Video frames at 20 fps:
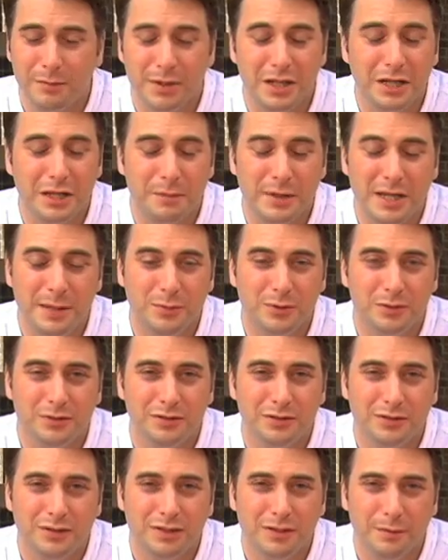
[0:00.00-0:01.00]
meeting
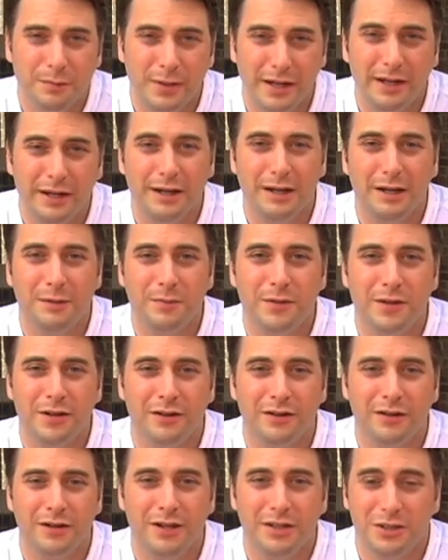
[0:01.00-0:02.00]
people, picking up
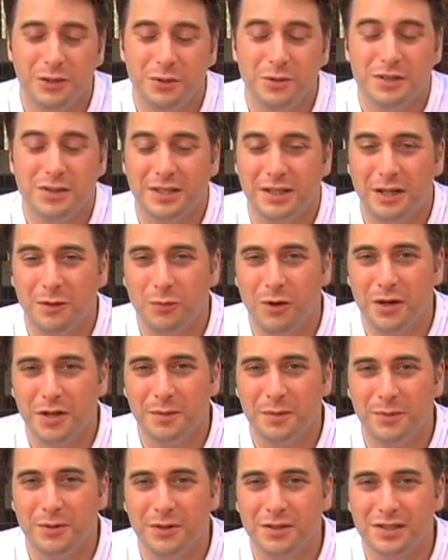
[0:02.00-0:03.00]
their used and
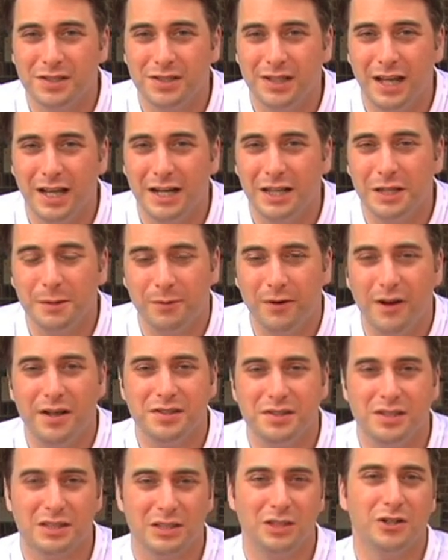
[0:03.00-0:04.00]
unwanted books, and in the
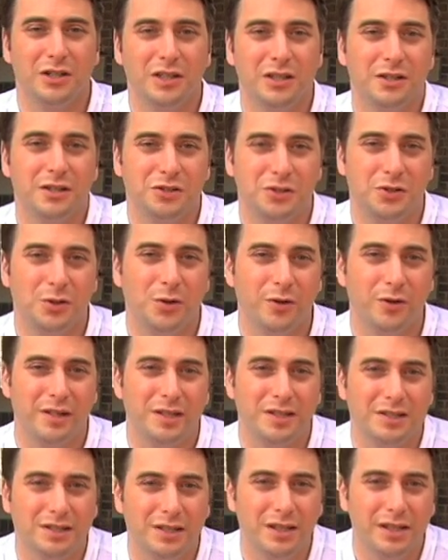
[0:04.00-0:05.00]
process, learning their
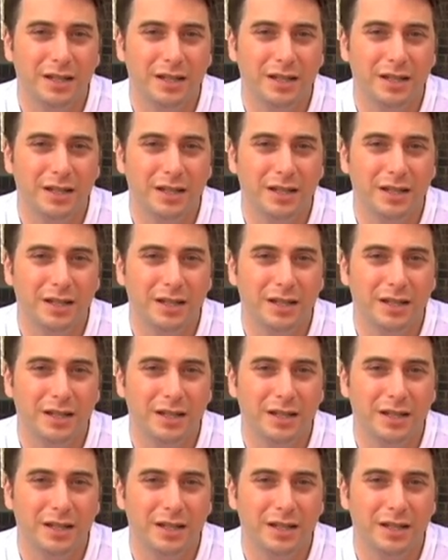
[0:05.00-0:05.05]
stories.